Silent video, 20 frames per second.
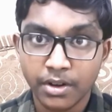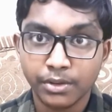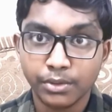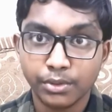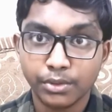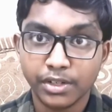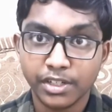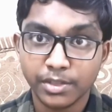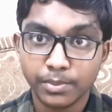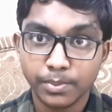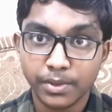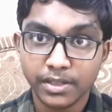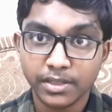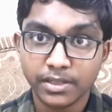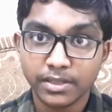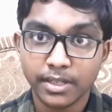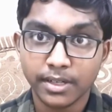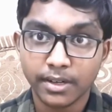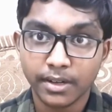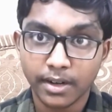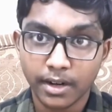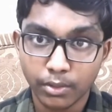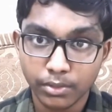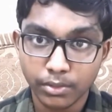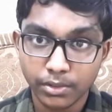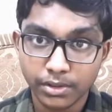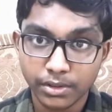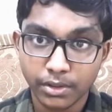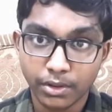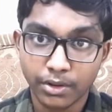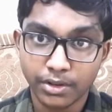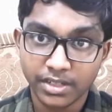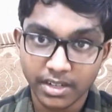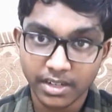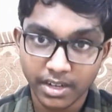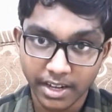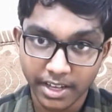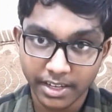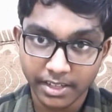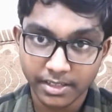to disperse the crowds or
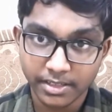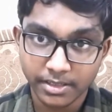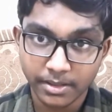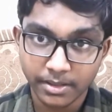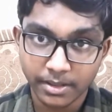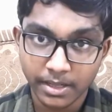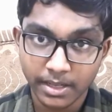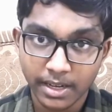strikes,